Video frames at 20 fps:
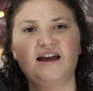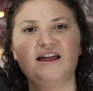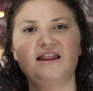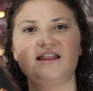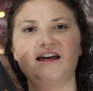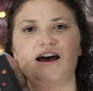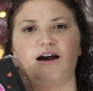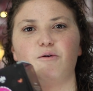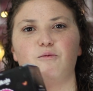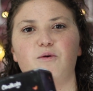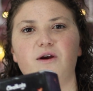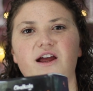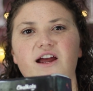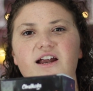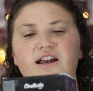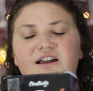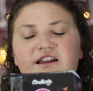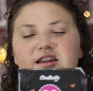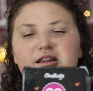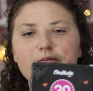that
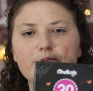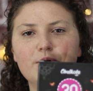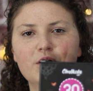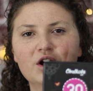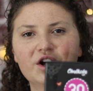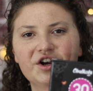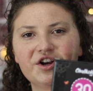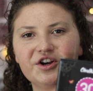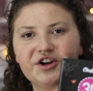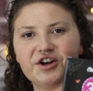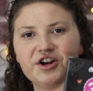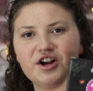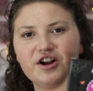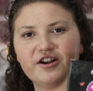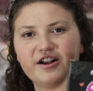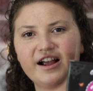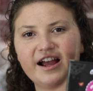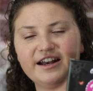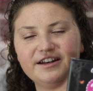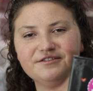when the
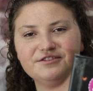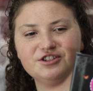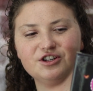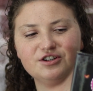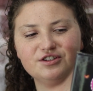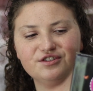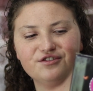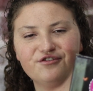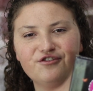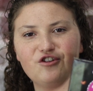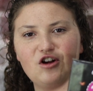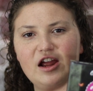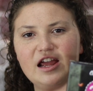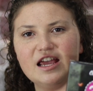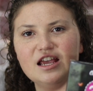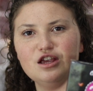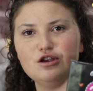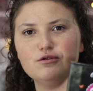marker kind of starts fraying,